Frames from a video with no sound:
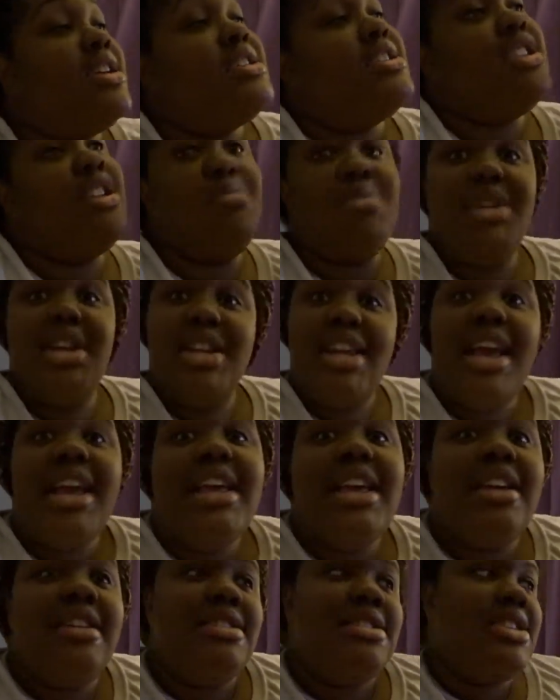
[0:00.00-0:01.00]
still be a
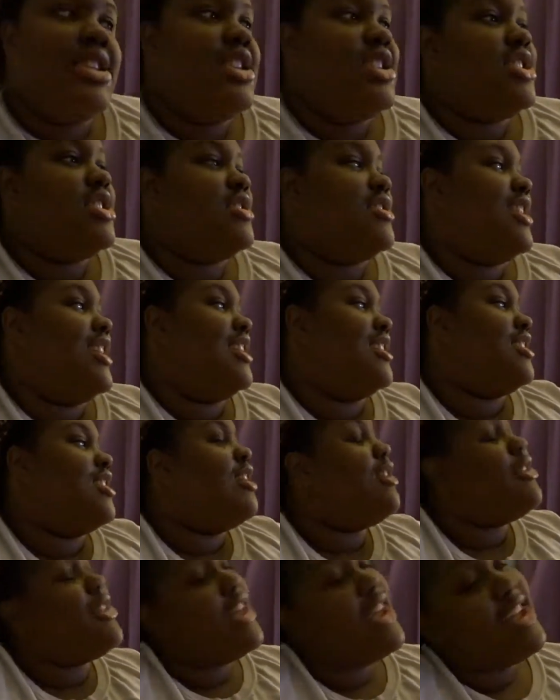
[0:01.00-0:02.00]
daycare teacher and
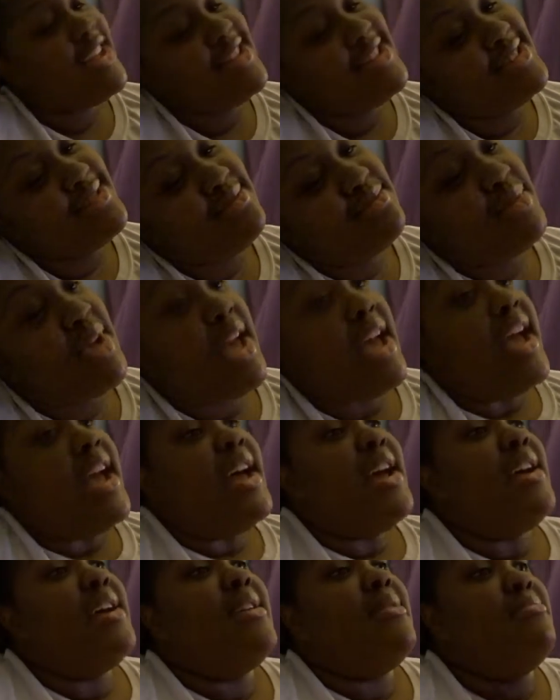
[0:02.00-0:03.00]
go there and
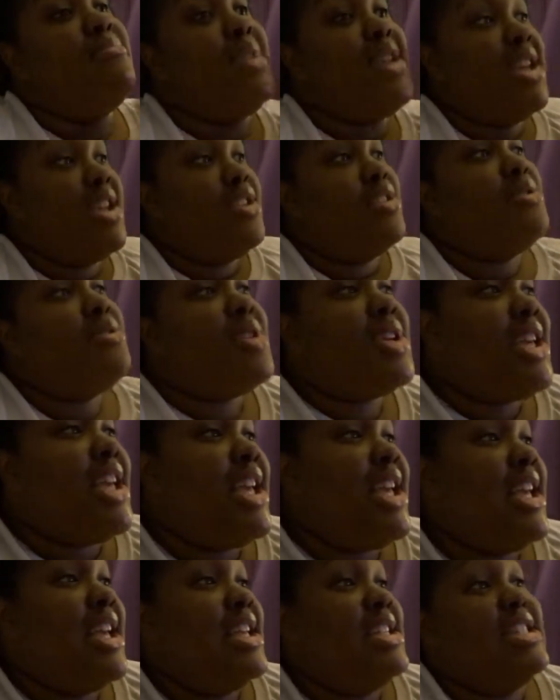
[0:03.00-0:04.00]
meet new
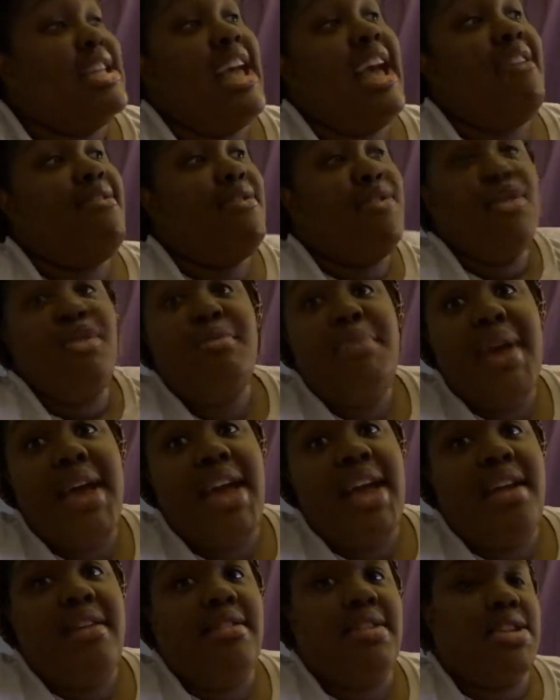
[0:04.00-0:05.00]
kids and have new
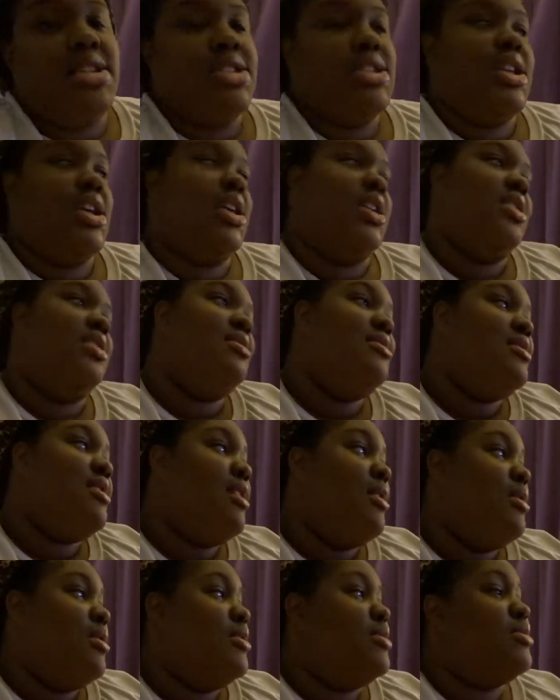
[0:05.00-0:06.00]
parents and, you
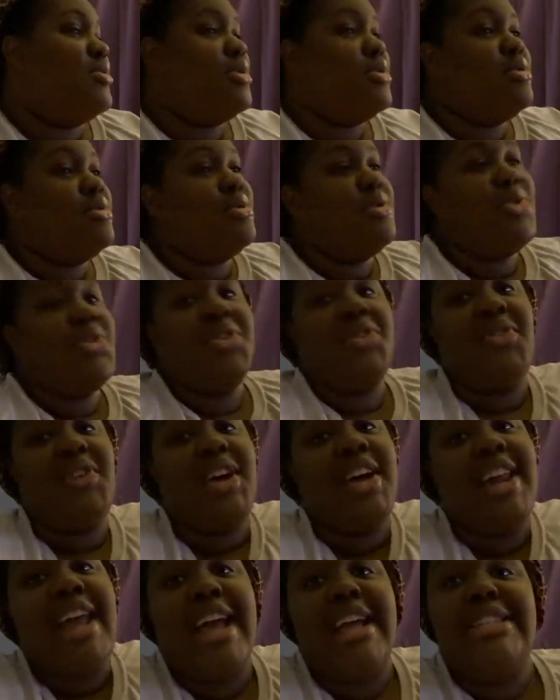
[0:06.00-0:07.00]
know, do
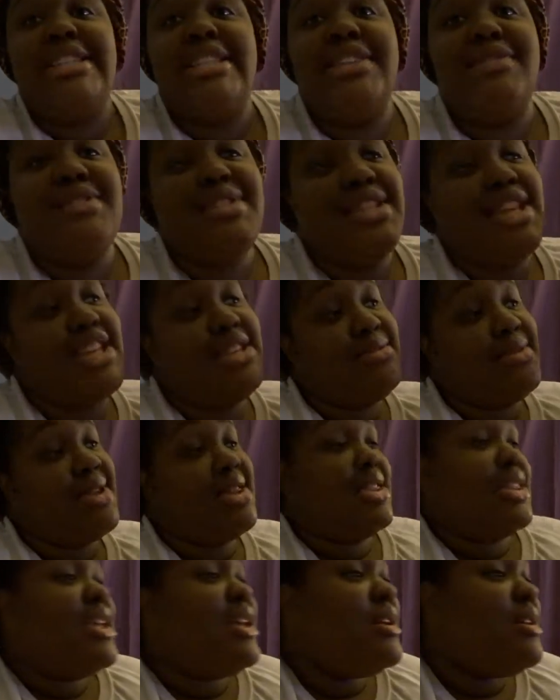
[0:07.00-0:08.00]
fun activities with
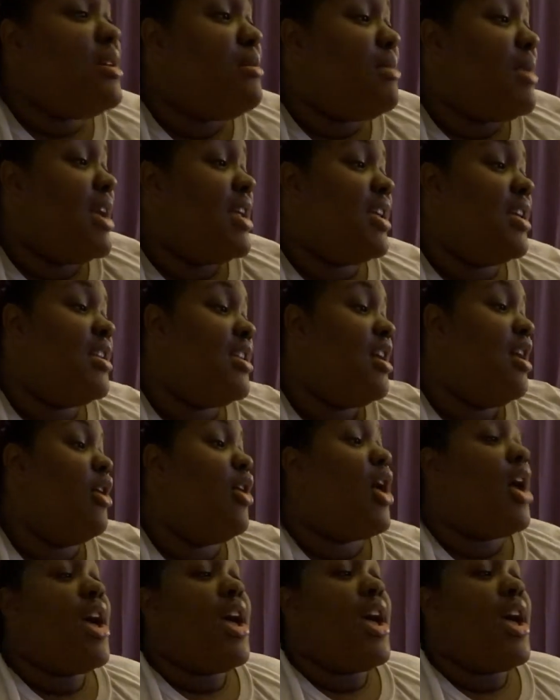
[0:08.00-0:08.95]
them and, you know,